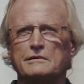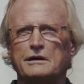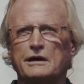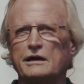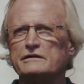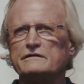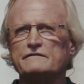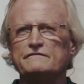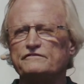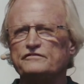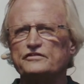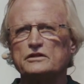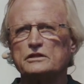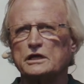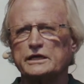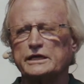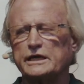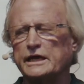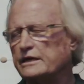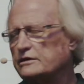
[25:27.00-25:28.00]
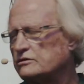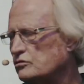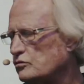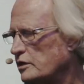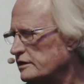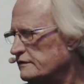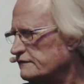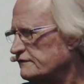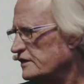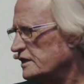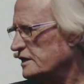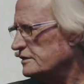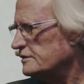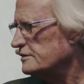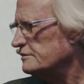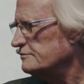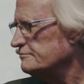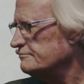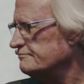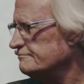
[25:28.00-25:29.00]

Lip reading: I didn't feel like I had great faith.